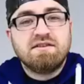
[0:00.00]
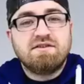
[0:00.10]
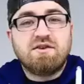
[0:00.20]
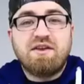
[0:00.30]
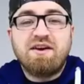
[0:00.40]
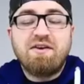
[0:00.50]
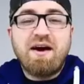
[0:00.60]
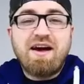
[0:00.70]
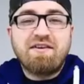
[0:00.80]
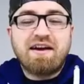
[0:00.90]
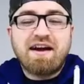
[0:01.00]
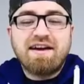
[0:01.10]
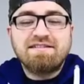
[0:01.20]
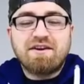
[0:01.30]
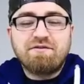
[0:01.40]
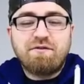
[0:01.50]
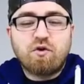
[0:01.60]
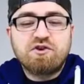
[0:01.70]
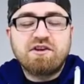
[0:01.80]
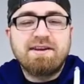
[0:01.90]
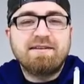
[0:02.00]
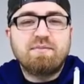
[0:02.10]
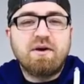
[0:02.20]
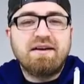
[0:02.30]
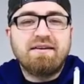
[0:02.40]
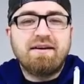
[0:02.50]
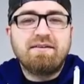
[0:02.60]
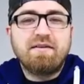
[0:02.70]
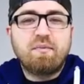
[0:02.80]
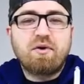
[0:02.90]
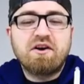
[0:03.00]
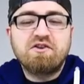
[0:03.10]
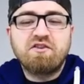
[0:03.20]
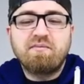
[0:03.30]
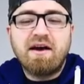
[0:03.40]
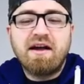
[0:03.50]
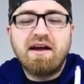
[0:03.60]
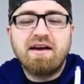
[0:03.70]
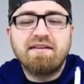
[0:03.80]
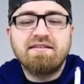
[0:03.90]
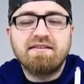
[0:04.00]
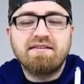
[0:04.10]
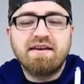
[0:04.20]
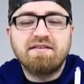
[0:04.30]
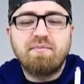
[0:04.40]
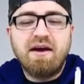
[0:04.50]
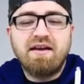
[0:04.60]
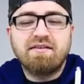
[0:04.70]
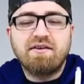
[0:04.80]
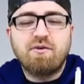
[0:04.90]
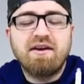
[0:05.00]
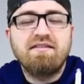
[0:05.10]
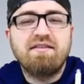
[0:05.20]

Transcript: So there you have it, guys. Unfortunate, but under the pressure of my hands, it does bend quite